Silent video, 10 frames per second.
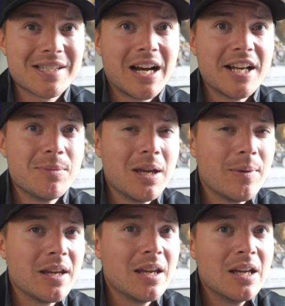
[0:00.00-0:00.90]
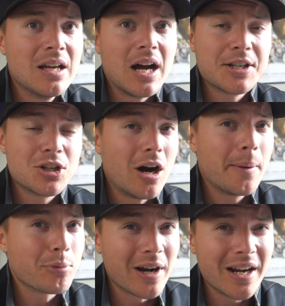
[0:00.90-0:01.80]
besides maybe a
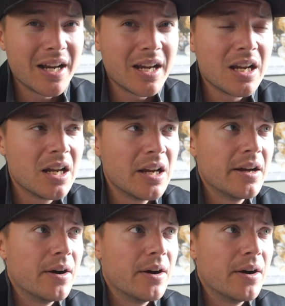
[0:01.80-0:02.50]
Tom Brady